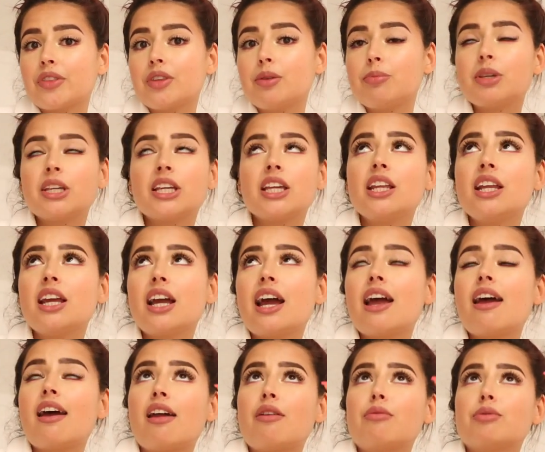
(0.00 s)
the bikini
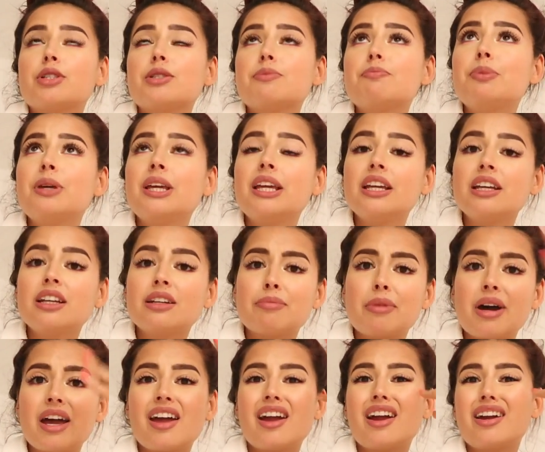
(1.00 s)
I had was
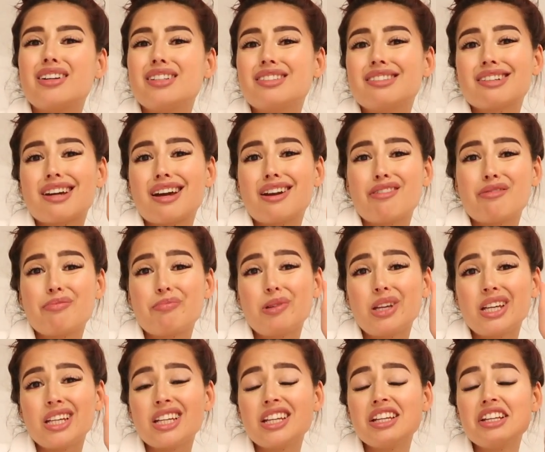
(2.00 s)
pink. My hair is kind of
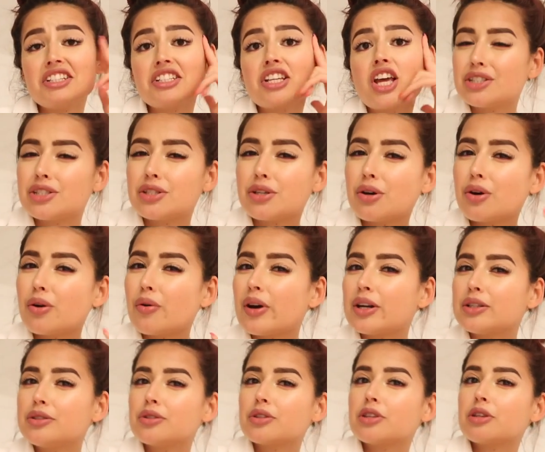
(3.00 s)
pinkish, so
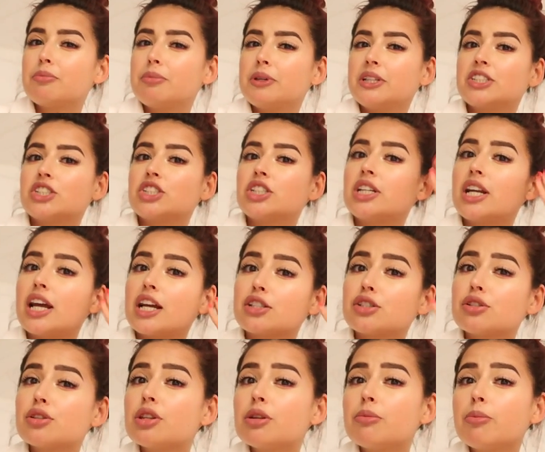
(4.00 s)
I took the picture
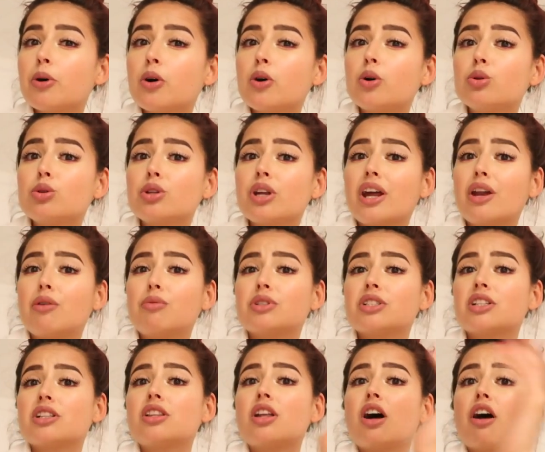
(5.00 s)
next to the boat, and it
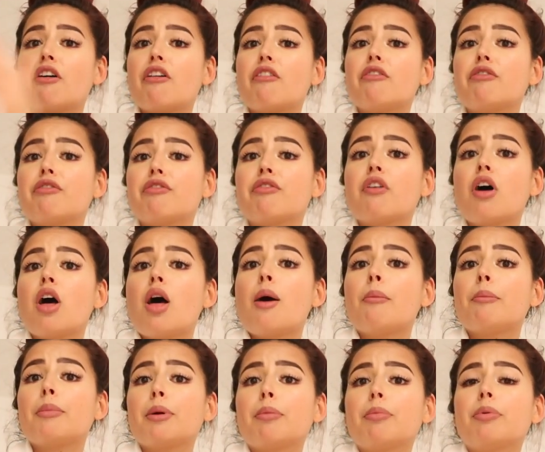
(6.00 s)
was a lot of
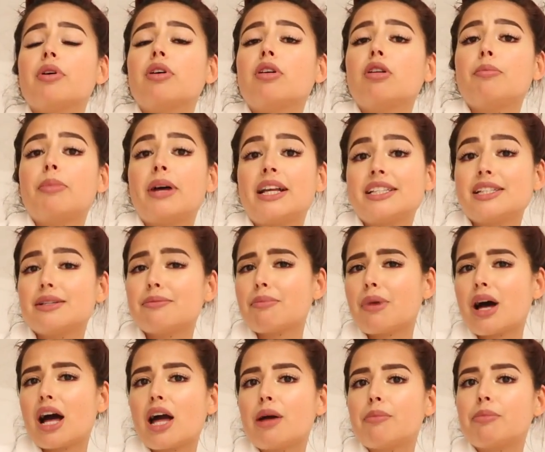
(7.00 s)
people passing
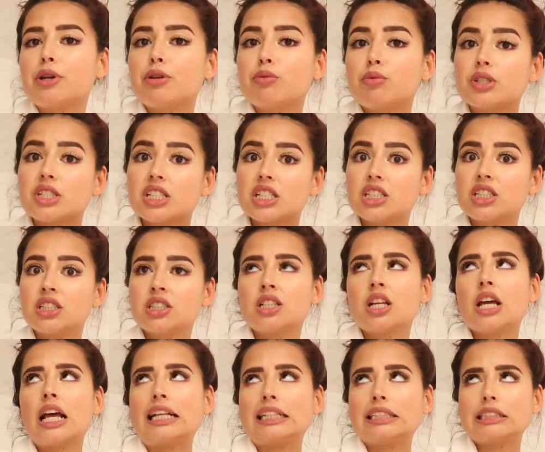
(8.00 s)
by, but it
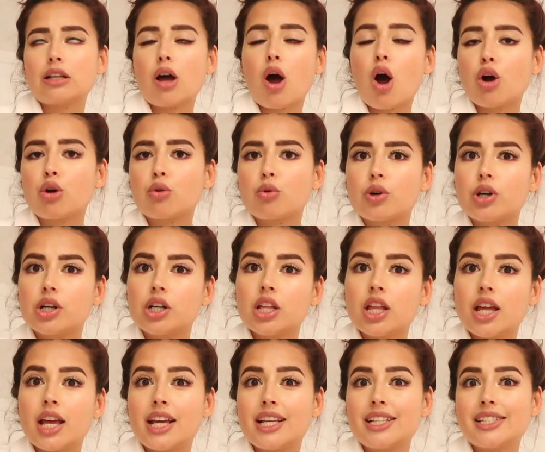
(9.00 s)
wasn't as awkward
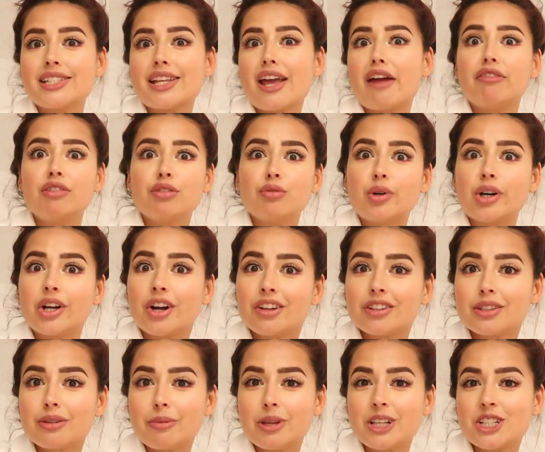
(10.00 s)
as everyone
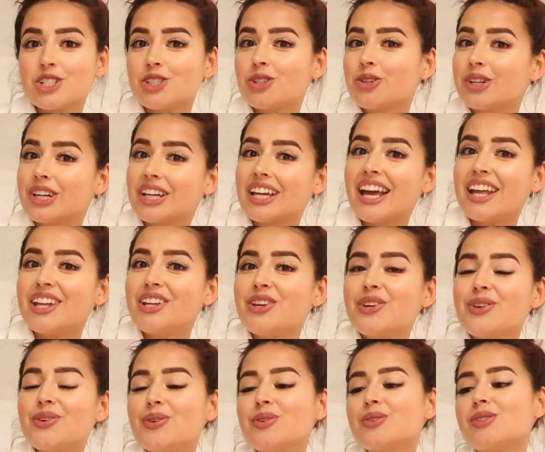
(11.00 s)
on the beach looking at
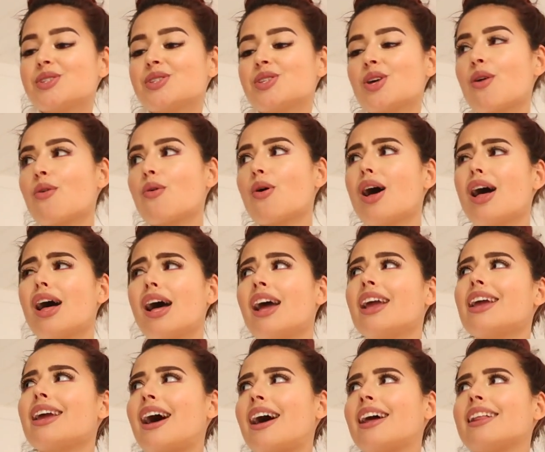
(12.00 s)
you. So
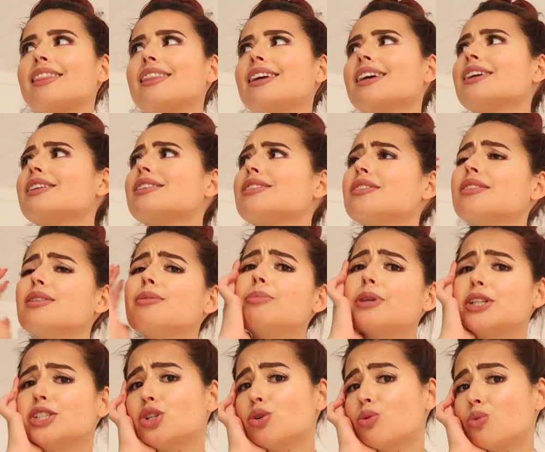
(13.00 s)
yeah, I think the
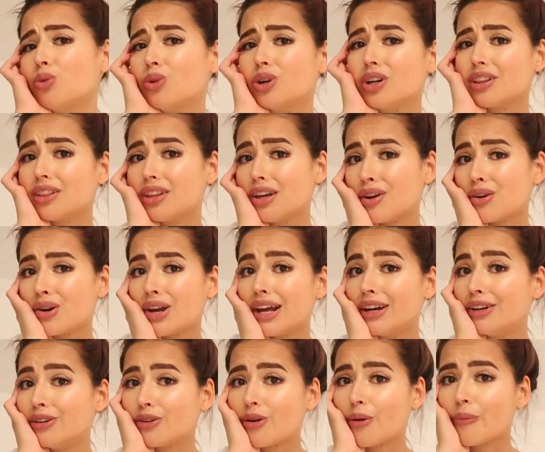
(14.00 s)
picture worked out,
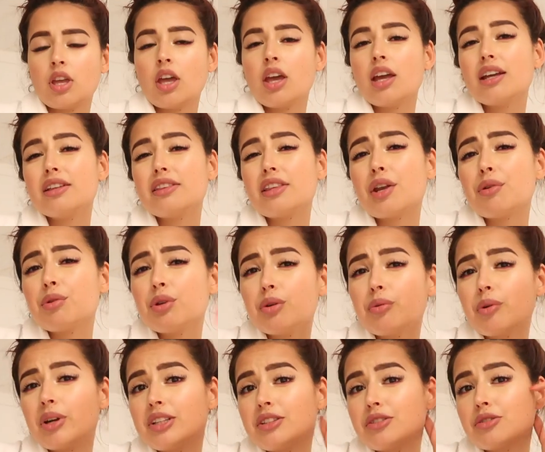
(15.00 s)
I don't know. And then
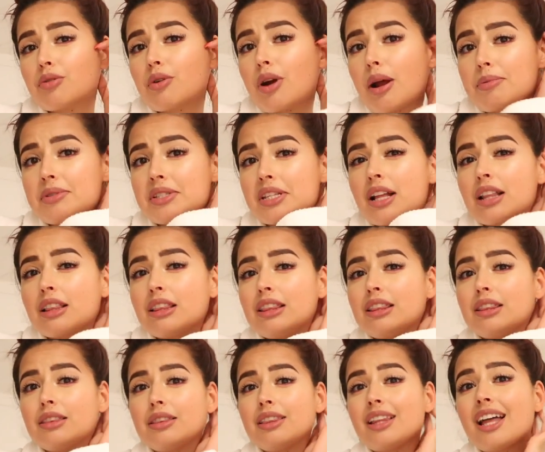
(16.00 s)
we went to grab
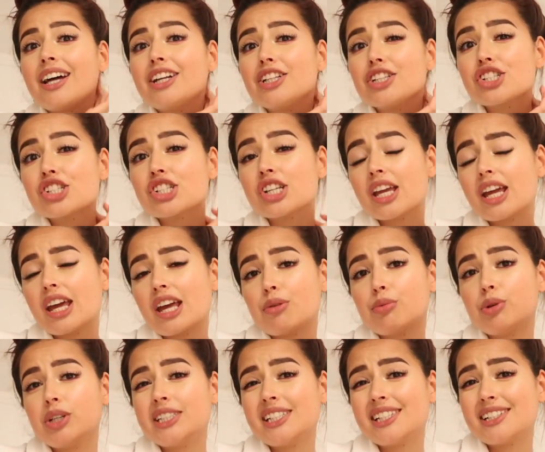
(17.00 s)
some lunch,
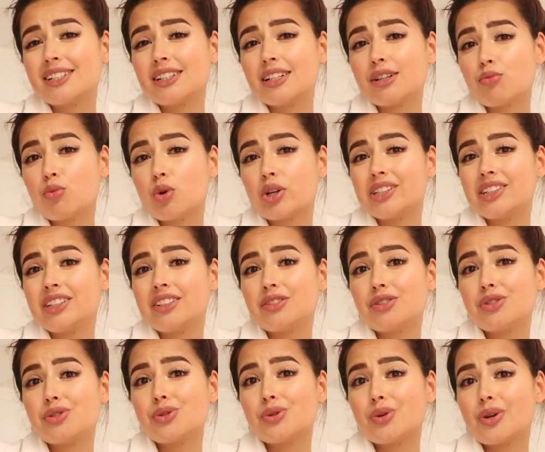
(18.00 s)
and we didn't
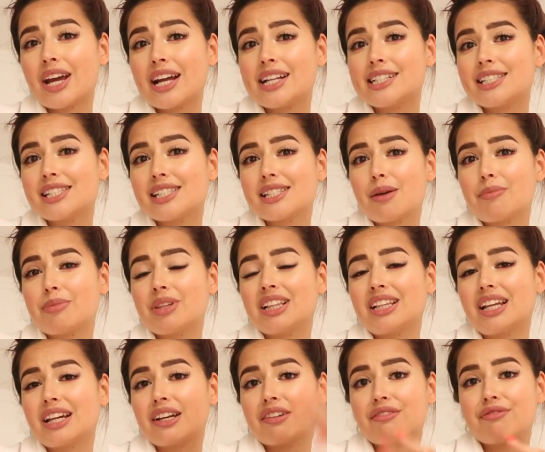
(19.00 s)
wanted to get
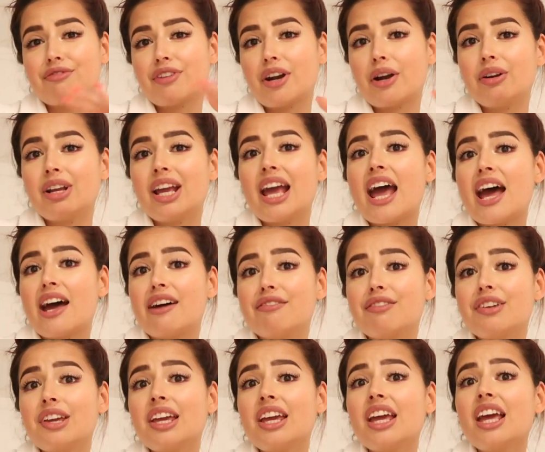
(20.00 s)
something like very
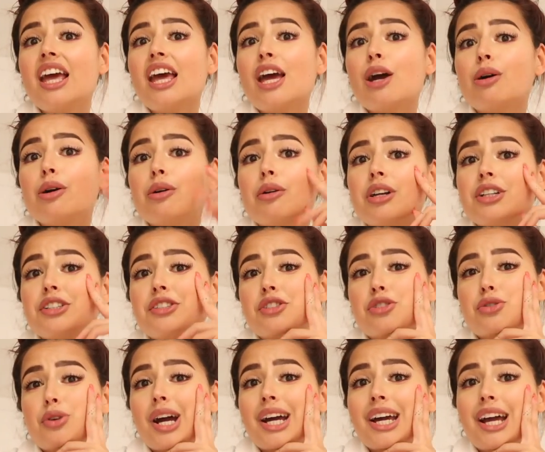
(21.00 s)
heavy. We wanted
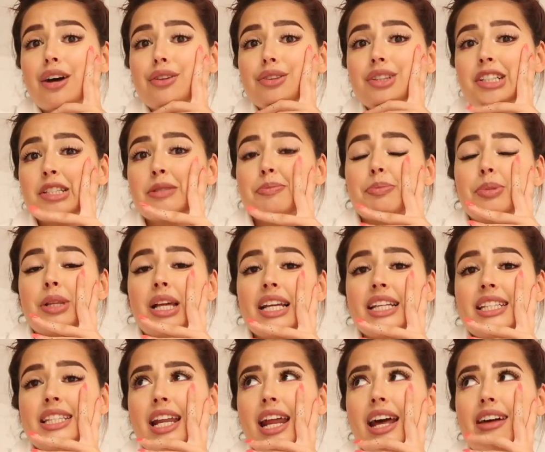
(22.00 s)
to try out this
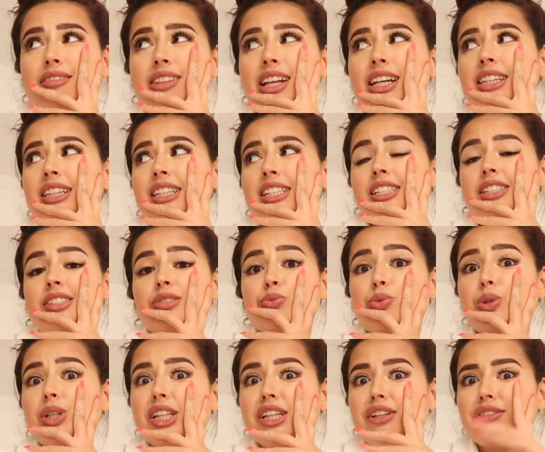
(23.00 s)
place that have like these
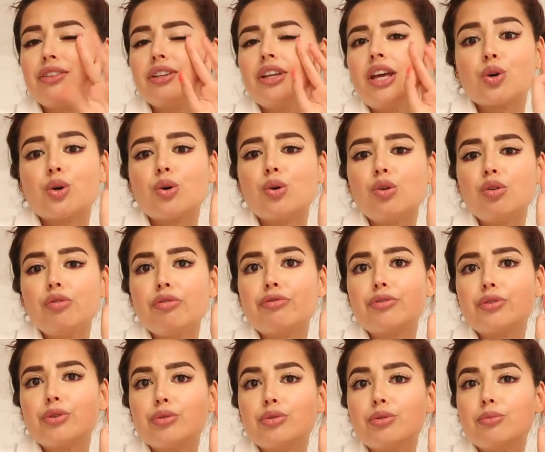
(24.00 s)
really cool
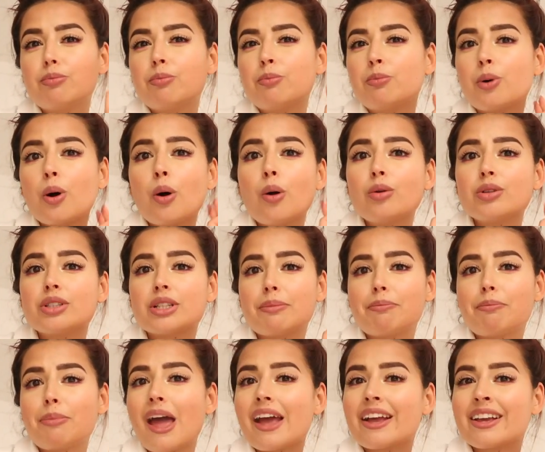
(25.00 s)
fruit bowls
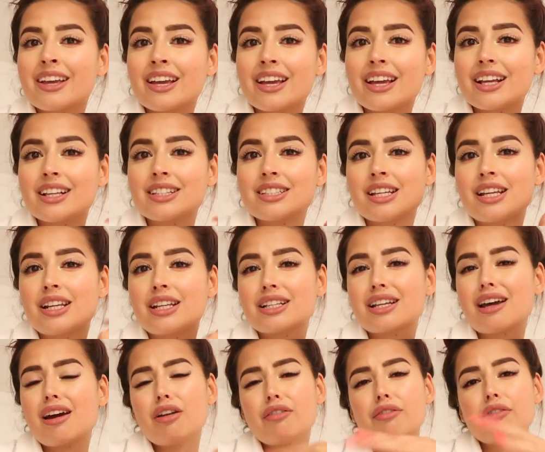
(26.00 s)
and pancakes,
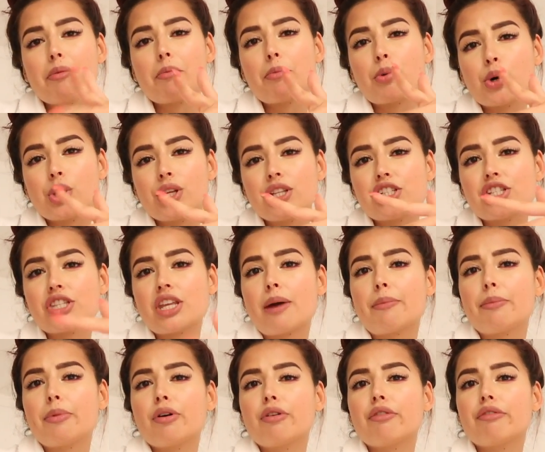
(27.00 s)
and kind of a brunch
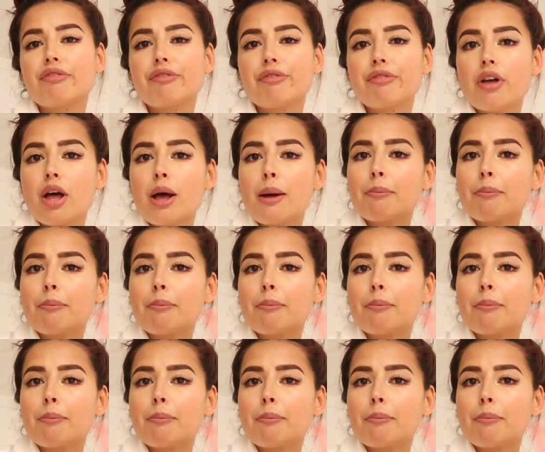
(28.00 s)
type of